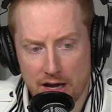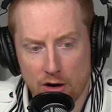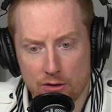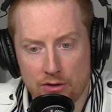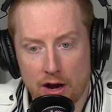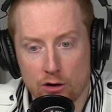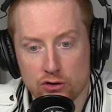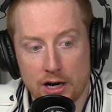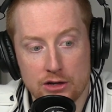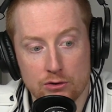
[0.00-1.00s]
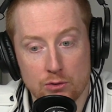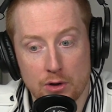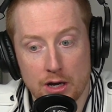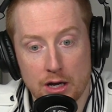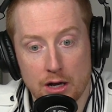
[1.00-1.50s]
they are trying to
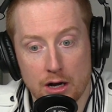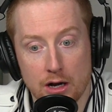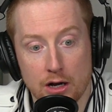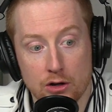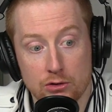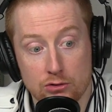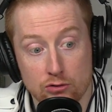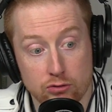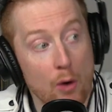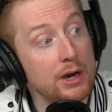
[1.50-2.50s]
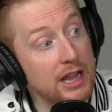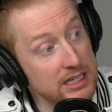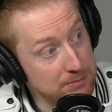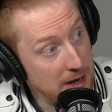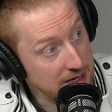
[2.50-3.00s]
grow into that
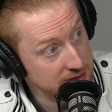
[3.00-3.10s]
space.